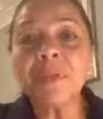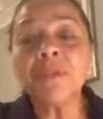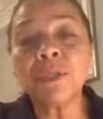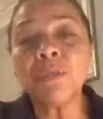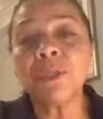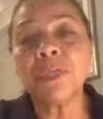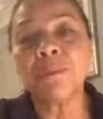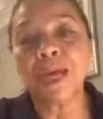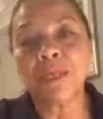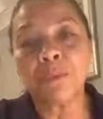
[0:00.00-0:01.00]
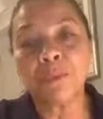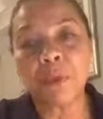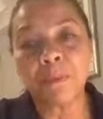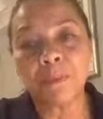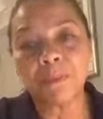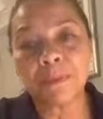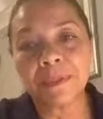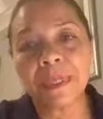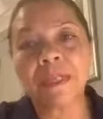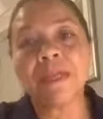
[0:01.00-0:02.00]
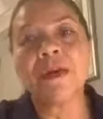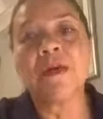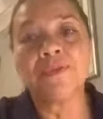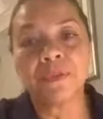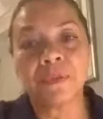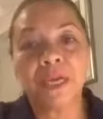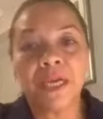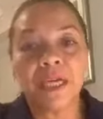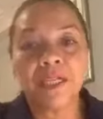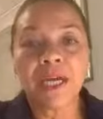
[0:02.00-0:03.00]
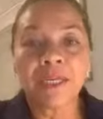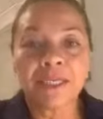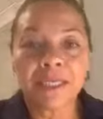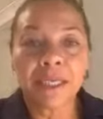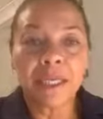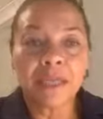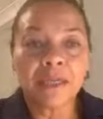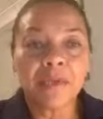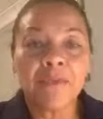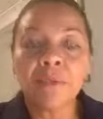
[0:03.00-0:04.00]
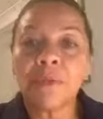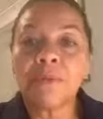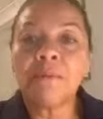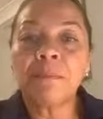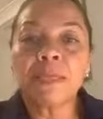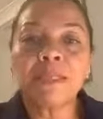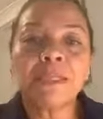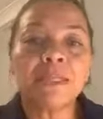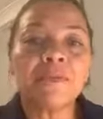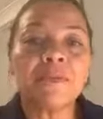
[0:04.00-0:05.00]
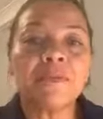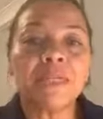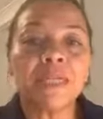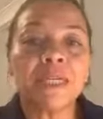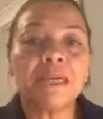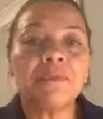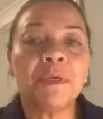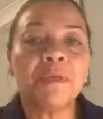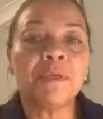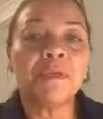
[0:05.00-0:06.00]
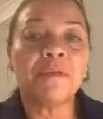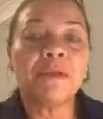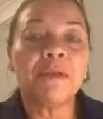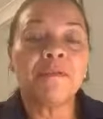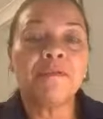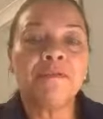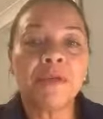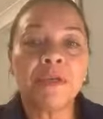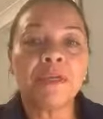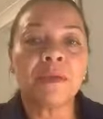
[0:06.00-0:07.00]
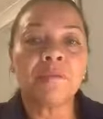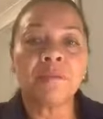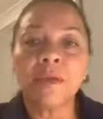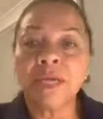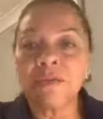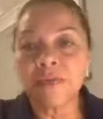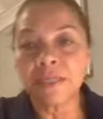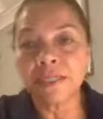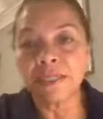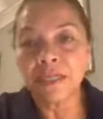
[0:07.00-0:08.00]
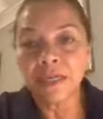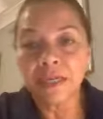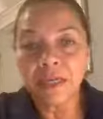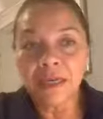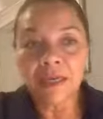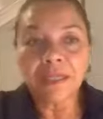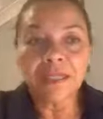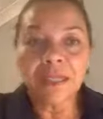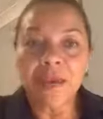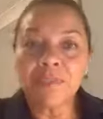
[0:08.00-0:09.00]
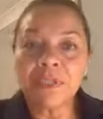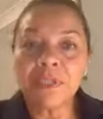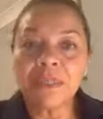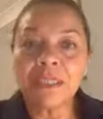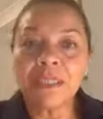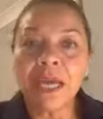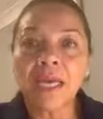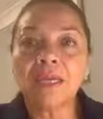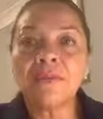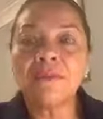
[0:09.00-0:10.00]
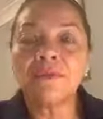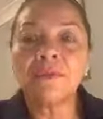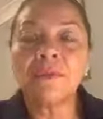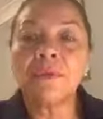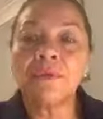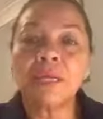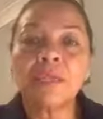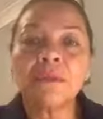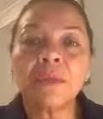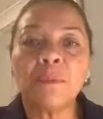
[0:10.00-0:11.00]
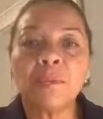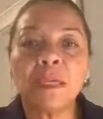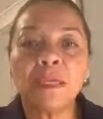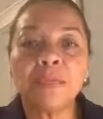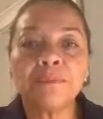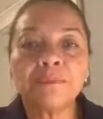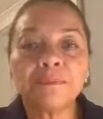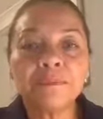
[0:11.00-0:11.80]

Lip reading: but talking about your problems, getting it off your chest can be one of the best things you ever did. It can be one of the first and bravest steps that you can take for your greater well-being.